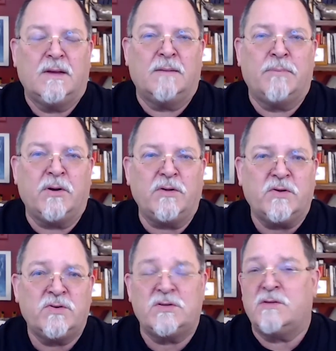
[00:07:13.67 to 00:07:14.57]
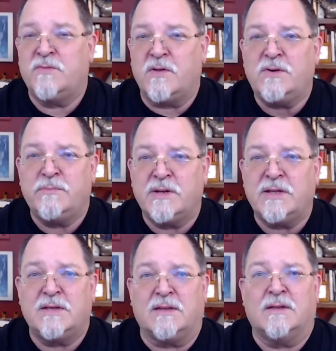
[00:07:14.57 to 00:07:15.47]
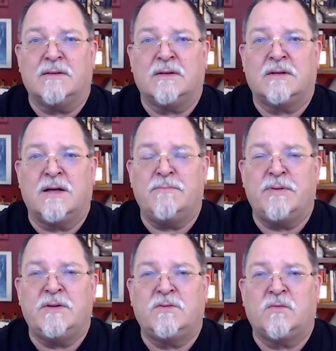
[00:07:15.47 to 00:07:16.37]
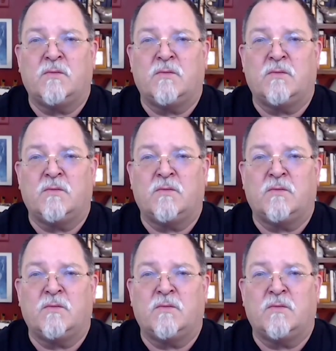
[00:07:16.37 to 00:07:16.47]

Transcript: but also just the vulnerability that companies